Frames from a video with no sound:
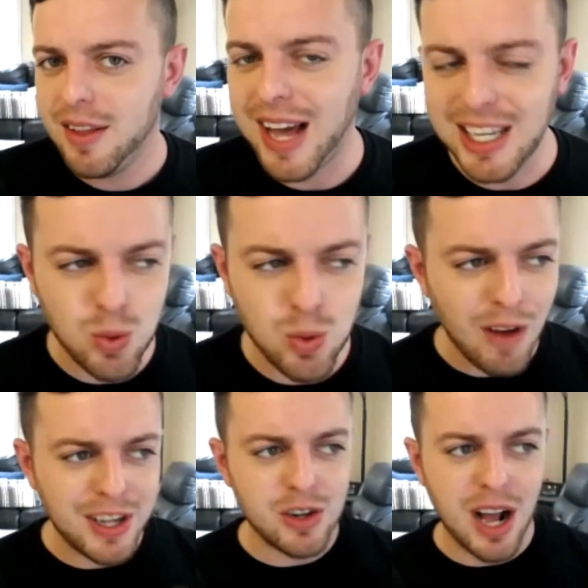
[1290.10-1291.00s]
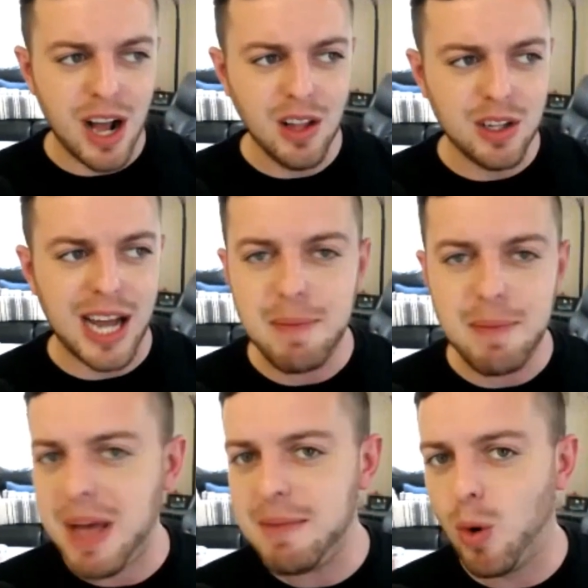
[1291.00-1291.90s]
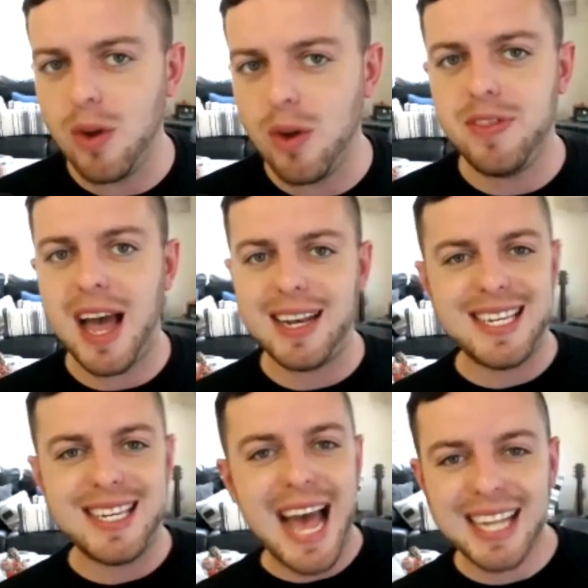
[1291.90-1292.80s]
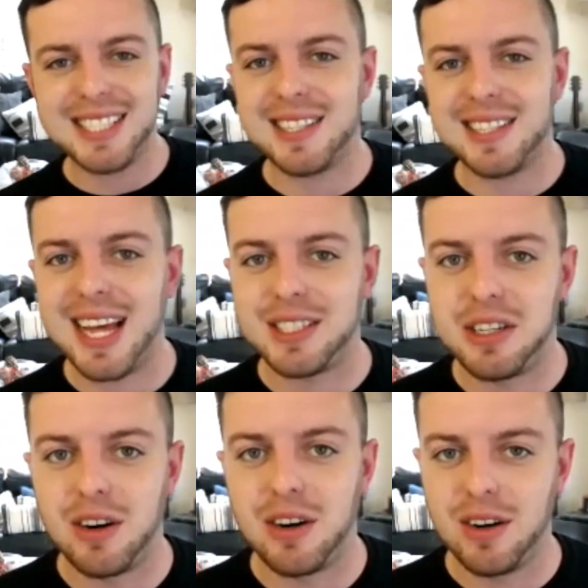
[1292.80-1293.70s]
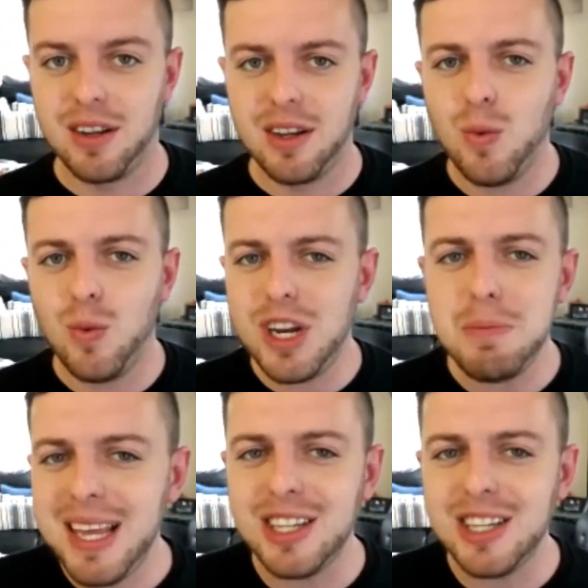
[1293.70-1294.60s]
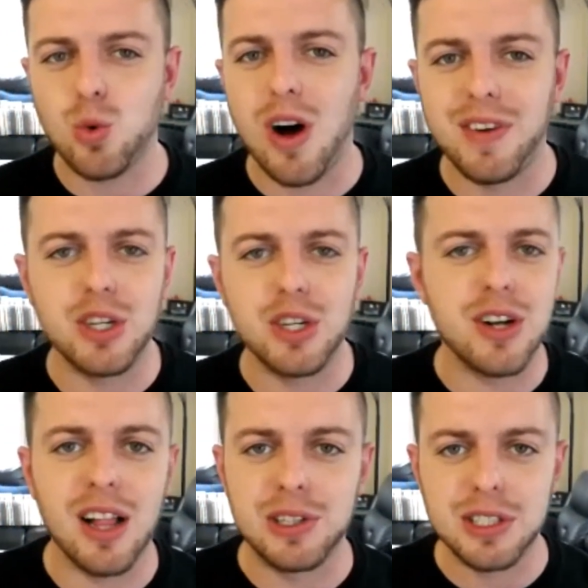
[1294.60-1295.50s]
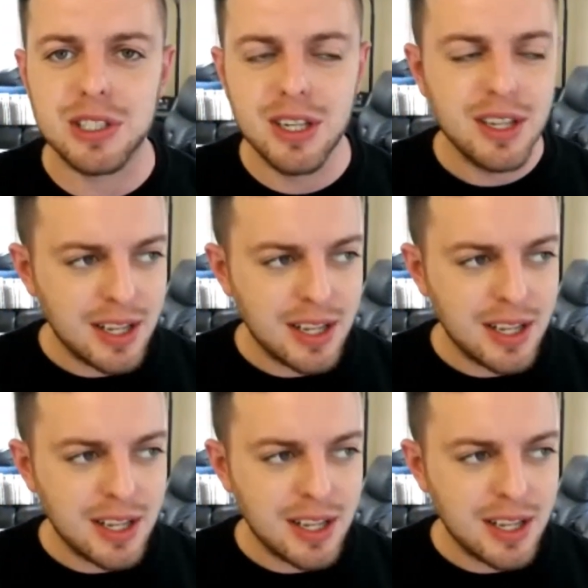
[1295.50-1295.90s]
That $1,200, I paid more than that in taxes last year. What do you mean $1,200?